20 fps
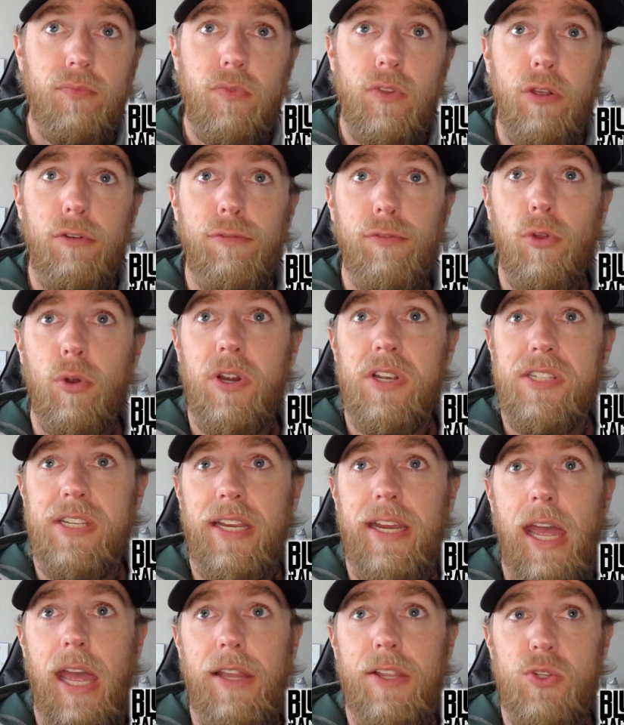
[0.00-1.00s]
Flores
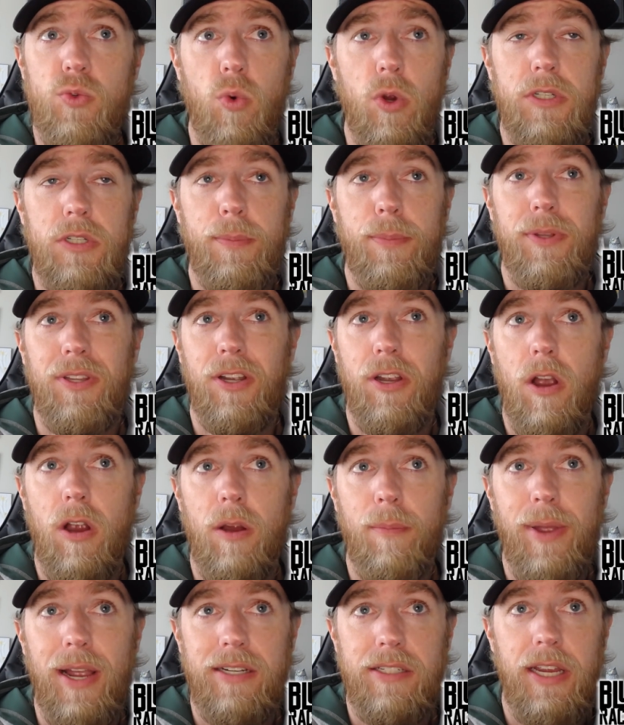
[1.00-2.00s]
and Kelly's work to put the car
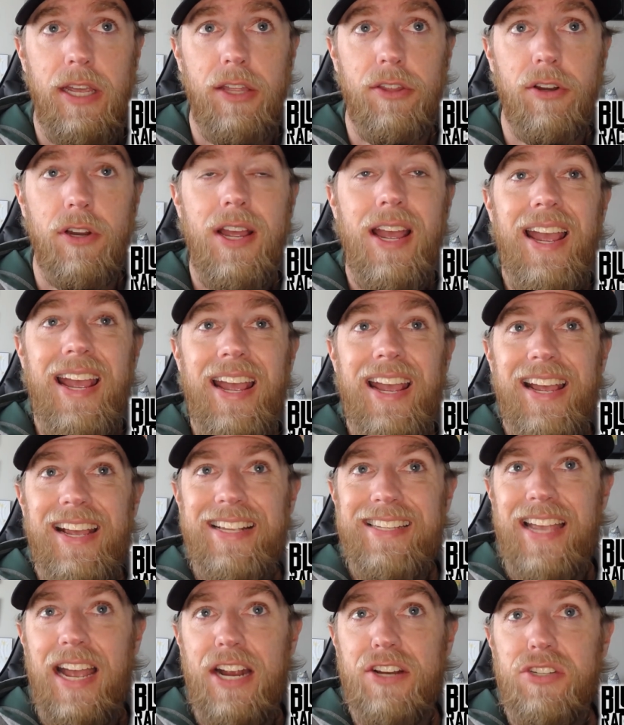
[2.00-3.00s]
back together
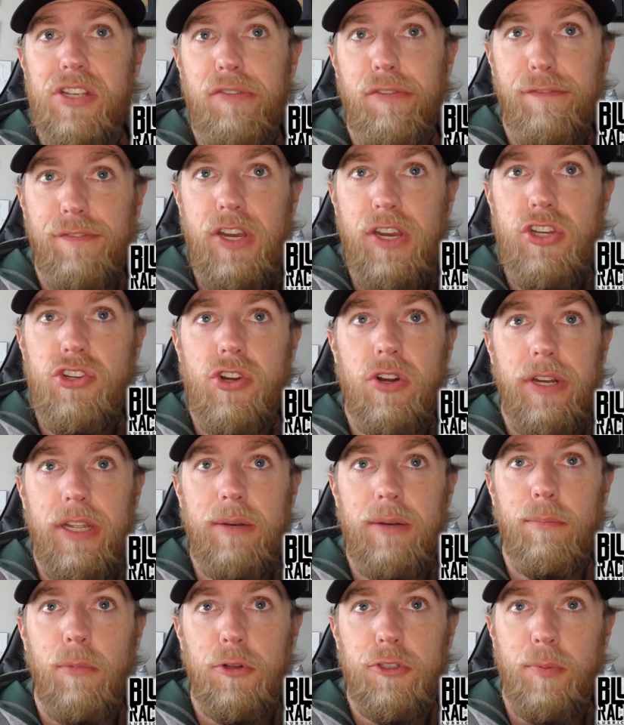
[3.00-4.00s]
is actually featured
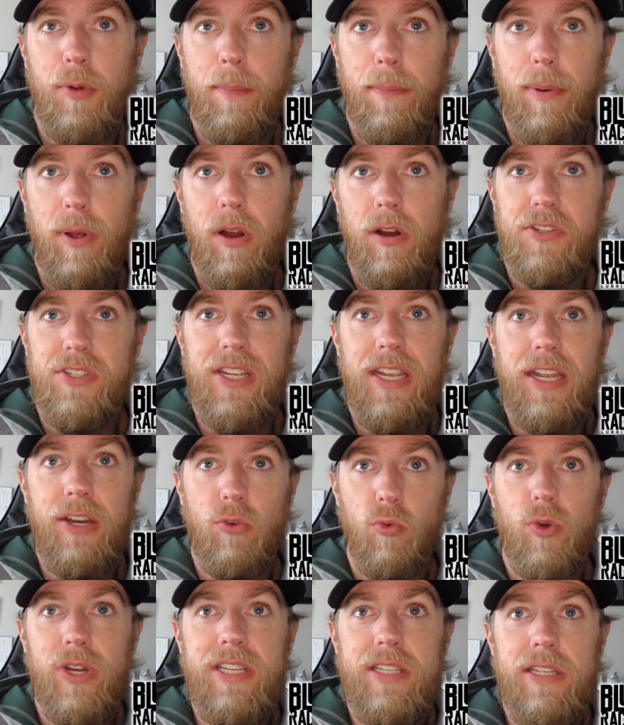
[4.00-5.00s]
in multiple parts in
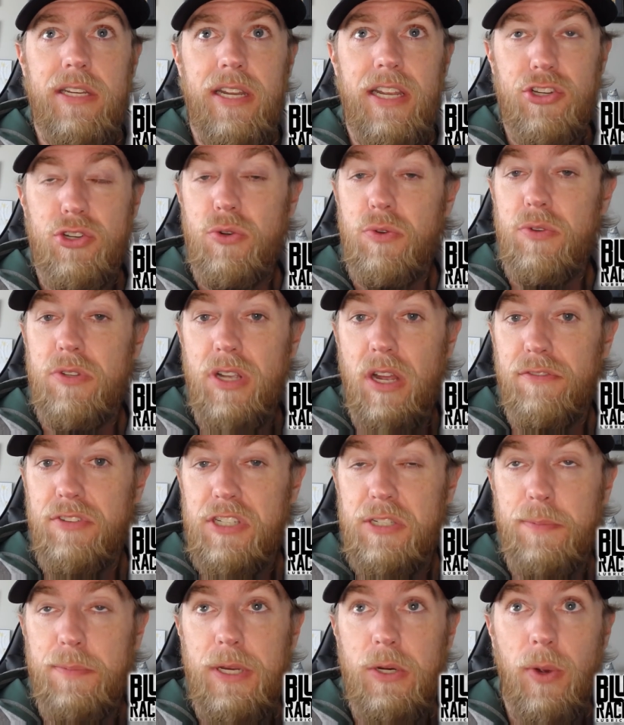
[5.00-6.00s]
recent issues of
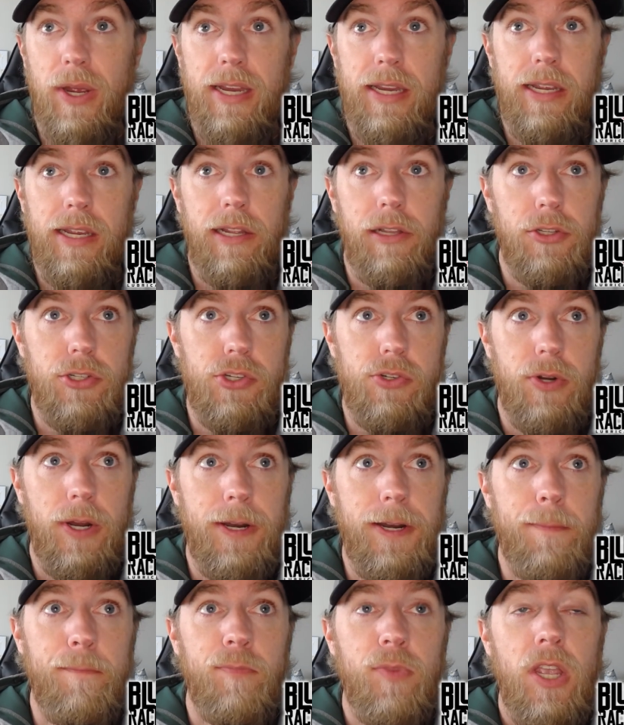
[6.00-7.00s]
Speedway
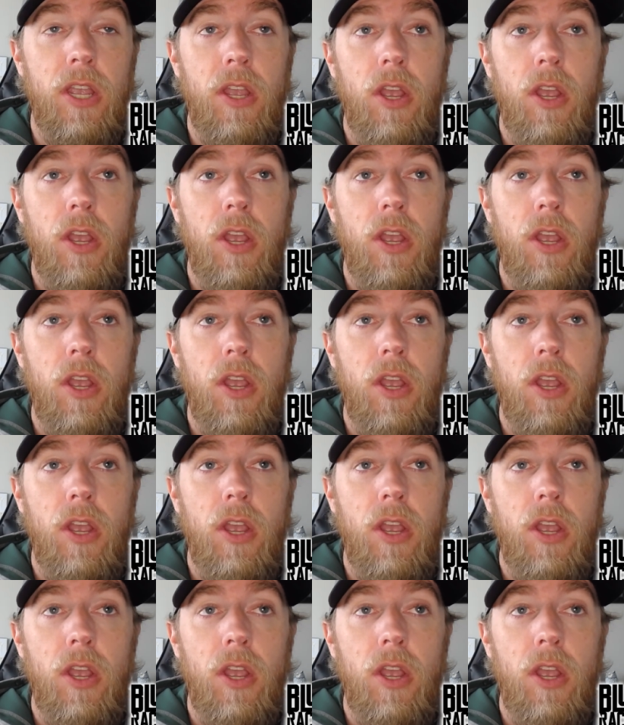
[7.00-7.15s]
Illustrated.